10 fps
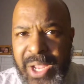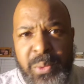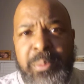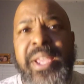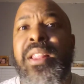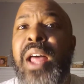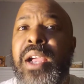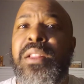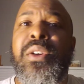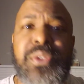it would be a lot
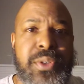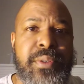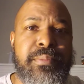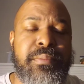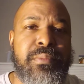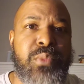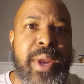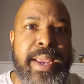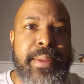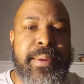closer,
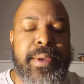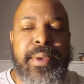right?